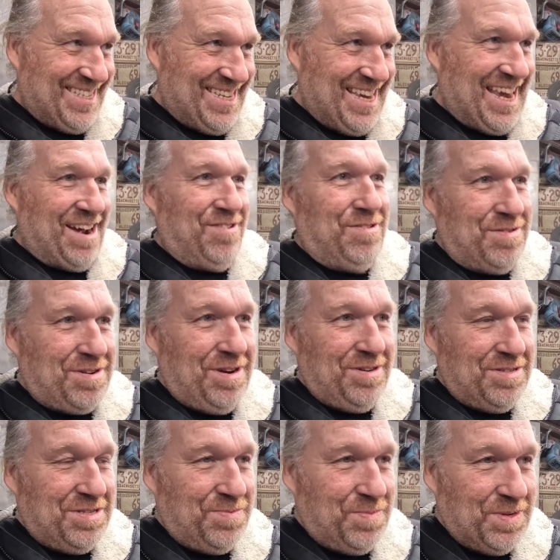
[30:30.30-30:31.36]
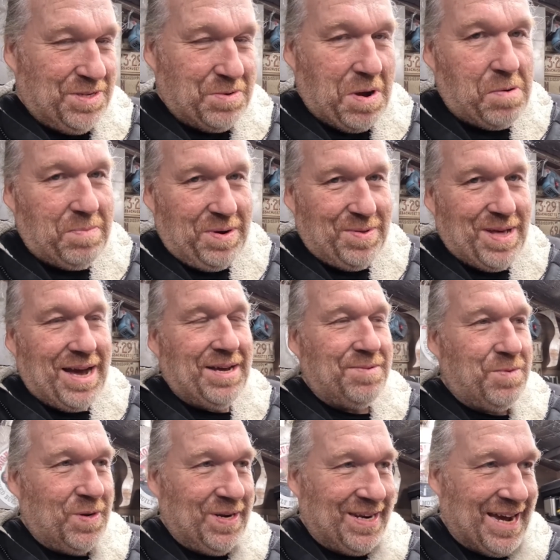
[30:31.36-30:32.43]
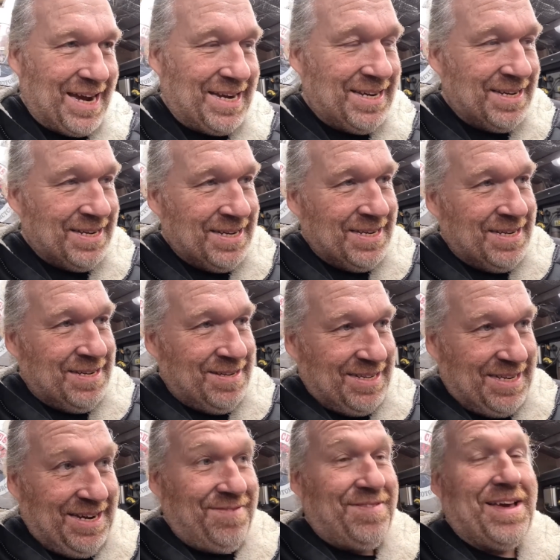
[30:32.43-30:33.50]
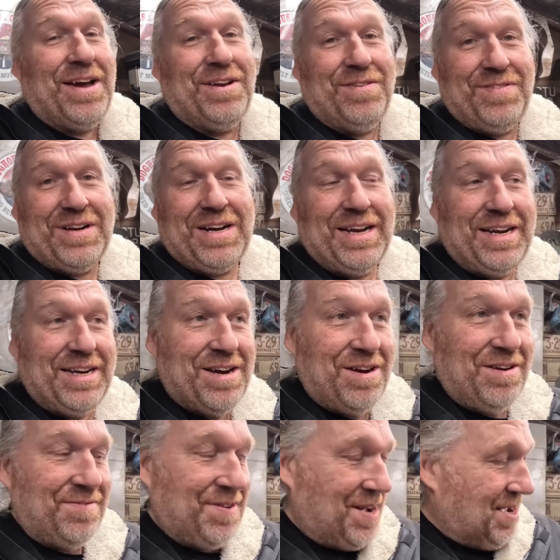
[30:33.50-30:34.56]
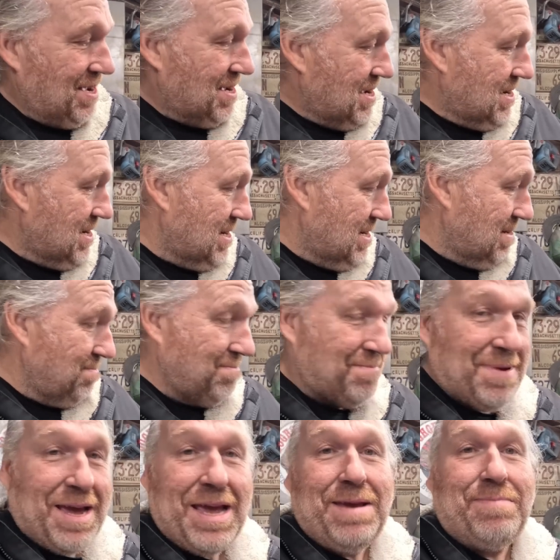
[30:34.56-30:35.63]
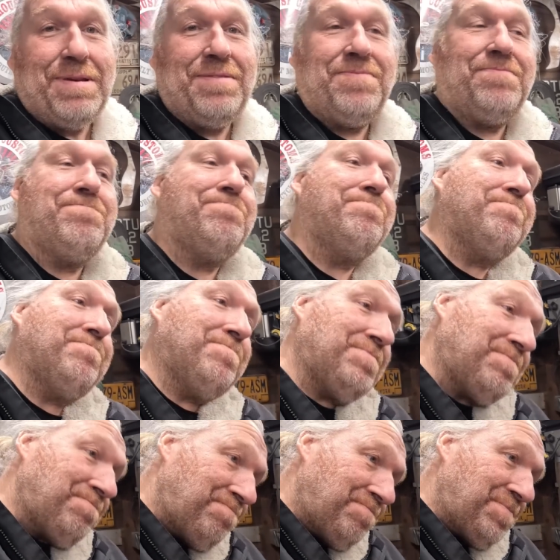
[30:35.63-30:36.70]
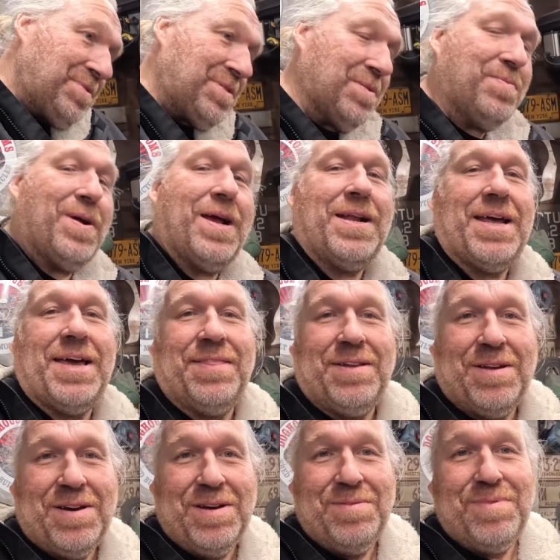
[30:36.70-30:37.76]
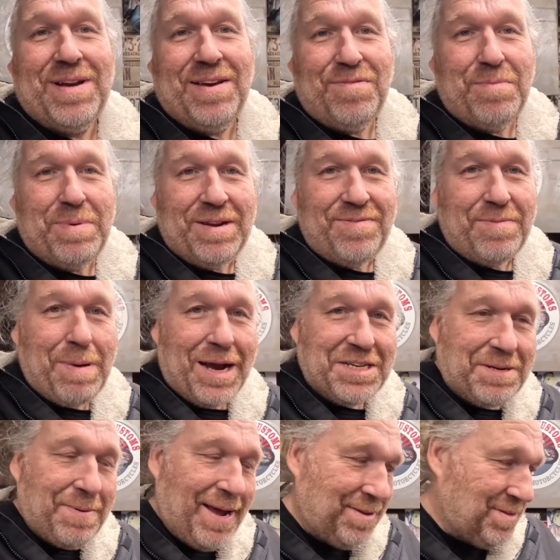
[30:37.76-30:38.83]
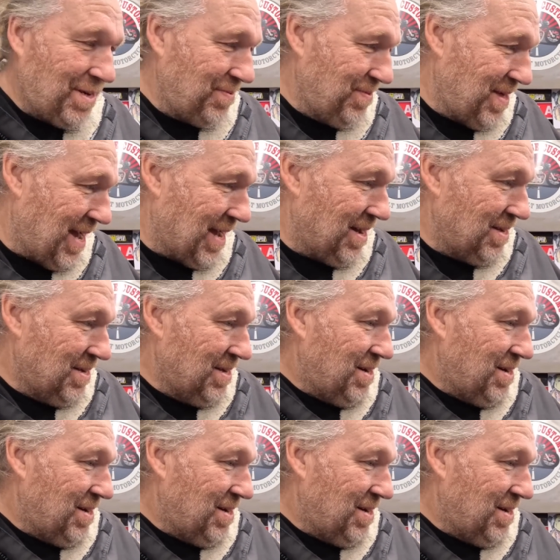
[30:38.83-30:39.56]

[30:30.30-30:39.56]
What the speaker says: Yeah, I'll colour someone to help me with that one day, give that another clean over, and maybe somewhere down the line we'll have a bit of a bash about on that.